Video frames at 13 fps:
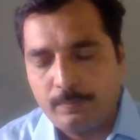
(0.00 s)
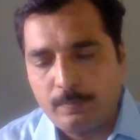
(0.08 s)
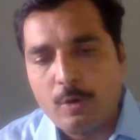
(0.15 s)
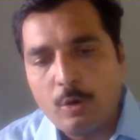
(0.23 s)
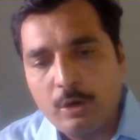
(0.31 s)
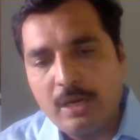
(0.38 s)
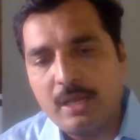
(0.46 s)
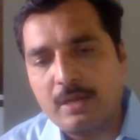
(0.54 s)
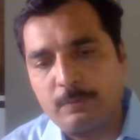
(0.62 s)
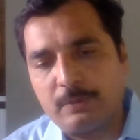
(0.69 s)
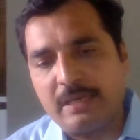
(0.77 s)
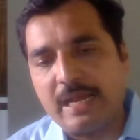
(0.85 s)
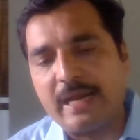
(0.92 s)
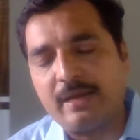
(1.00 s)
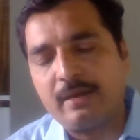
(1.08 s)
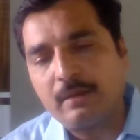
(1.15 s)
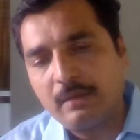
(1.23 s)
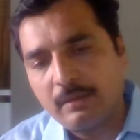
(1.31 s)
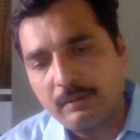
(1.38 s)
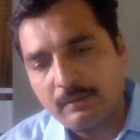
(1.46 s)
holder of the land
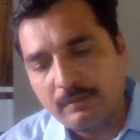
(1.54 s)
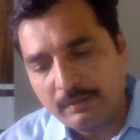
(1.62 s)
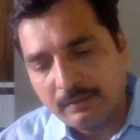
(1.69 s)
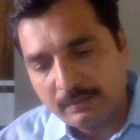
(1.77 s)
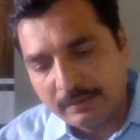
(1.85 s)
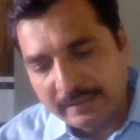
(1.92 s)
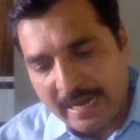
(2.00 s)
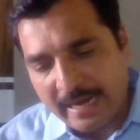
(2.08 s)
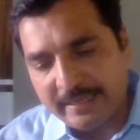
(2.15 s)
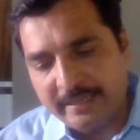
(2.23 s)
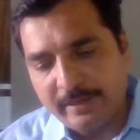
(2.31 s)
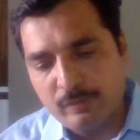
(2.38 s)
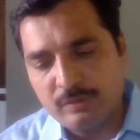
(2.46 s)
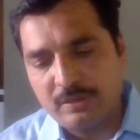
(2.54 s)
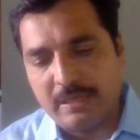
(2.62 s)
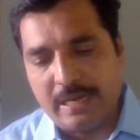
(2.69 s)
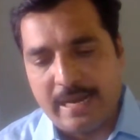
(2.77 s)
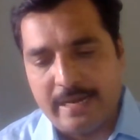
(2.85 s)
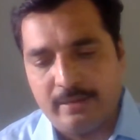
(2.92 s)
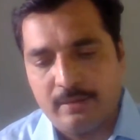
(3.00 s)
can use the
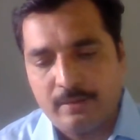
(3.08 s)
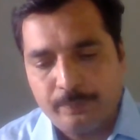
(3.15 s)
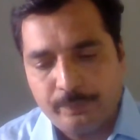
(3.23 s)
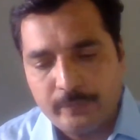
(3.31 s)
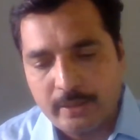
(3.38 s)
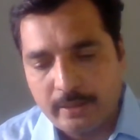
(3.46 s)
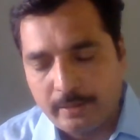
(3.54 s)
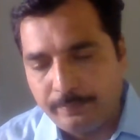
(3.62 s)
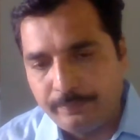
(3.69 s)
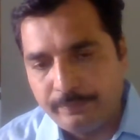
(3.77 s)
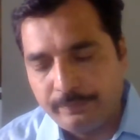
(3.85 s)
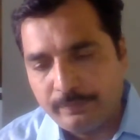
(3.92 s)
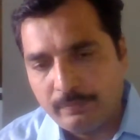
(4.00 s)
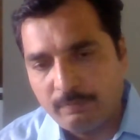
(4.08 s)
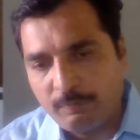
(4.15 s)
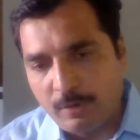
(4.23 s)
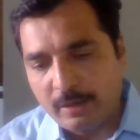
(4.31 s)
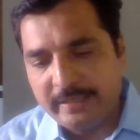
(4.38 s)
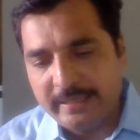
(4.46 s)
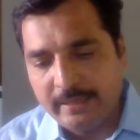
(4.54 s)
land uh,
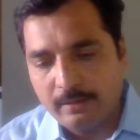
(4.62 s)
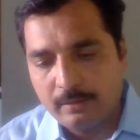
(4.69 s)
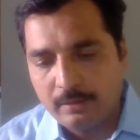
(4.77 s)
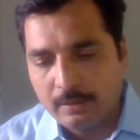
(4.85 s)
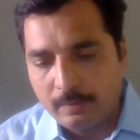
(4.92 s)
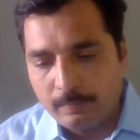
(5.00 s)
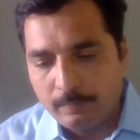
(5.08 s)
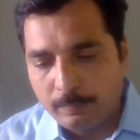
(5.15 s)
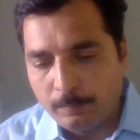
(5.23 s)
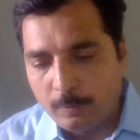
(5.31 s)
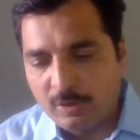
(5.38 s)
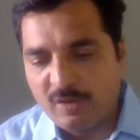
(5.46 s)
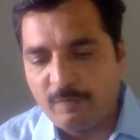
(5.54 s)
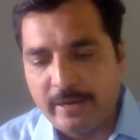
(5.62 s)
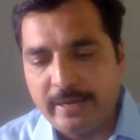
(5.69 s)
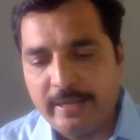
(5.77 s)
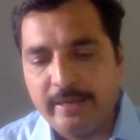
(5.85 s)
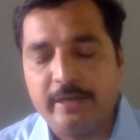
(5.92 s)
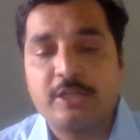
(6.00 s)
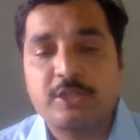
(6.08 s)
for the bona fide
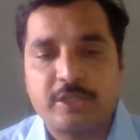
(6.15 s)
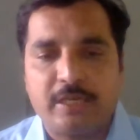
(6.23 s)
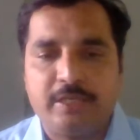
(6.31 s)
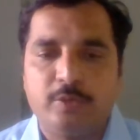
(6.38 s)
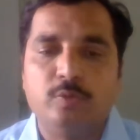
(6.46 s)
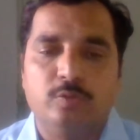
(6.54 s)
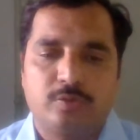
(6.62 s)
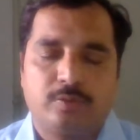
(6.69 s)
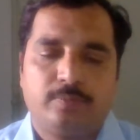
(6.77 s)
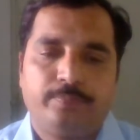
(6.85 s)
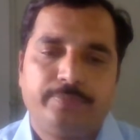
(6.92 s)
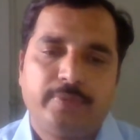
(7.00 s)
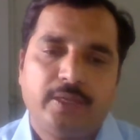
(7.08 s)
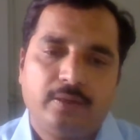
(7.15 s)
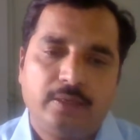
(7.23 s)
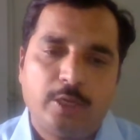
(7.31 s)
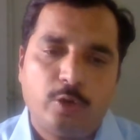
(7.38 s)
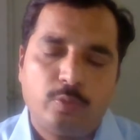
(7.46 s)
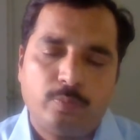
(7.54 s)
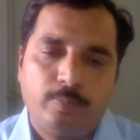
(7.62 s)
industrial use.
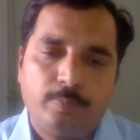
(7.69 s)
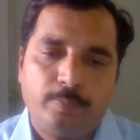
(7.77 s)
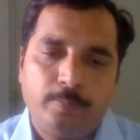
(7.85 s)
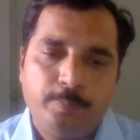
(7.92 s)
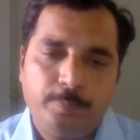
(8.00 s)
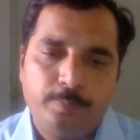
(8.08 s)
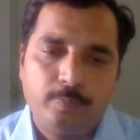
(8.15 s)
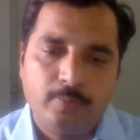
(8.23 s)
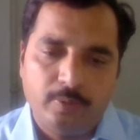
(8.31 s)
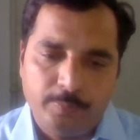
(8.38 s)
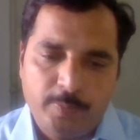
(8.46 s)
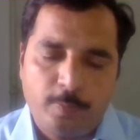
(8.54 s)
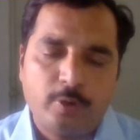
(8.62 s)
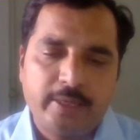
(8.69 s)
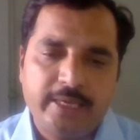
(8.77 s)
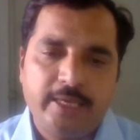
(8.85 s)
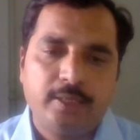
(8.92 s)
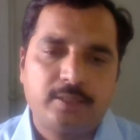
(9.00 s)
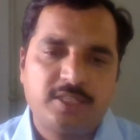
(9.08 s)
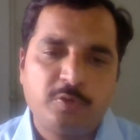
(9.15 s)
Now, before
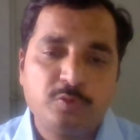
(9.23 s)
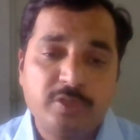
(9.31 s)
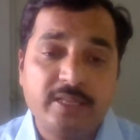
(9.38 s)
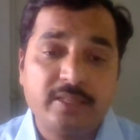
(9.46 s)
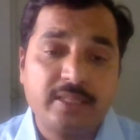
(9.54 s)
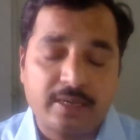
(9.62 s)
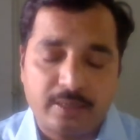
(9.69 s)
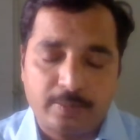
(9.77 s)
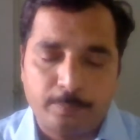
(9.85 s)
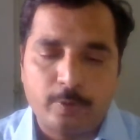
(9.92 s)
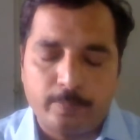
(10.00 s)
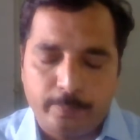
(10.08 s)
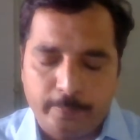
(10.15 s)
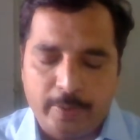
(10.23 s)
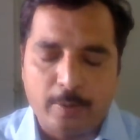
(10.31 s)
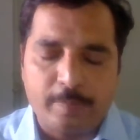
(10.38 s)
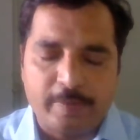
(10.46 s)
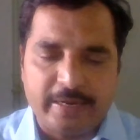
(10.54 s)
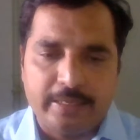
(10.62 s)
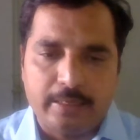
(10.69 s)
he is using the for bona
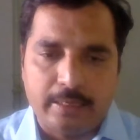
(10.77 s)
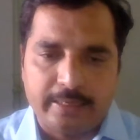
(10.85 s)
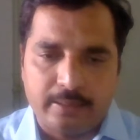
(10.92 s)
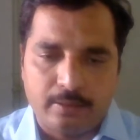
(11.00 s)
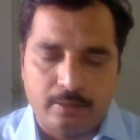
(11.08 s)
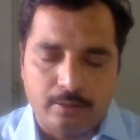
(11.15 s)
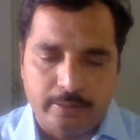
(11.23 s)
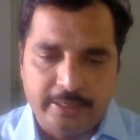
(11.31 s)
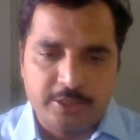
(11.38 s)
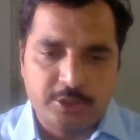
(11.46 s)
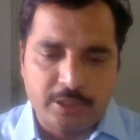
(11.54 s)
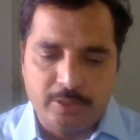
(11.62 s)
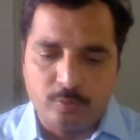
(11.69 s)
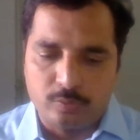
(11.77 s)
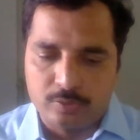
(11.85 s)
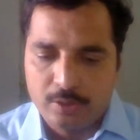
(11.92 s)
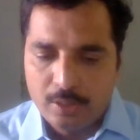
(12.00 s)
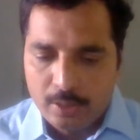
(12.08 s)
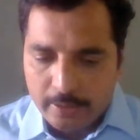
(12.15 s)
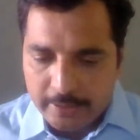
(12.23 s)
fide industrial use,
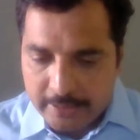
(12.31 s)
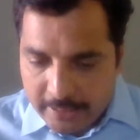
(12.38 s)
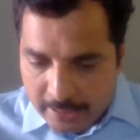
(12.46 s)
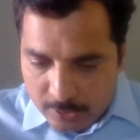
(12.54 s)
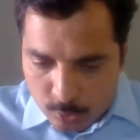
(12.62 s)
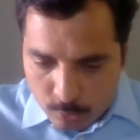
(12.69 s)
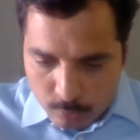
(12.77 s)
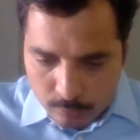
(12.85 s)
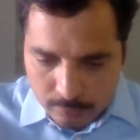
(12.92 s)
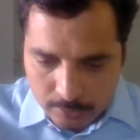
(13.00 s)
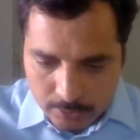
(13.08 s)
he has to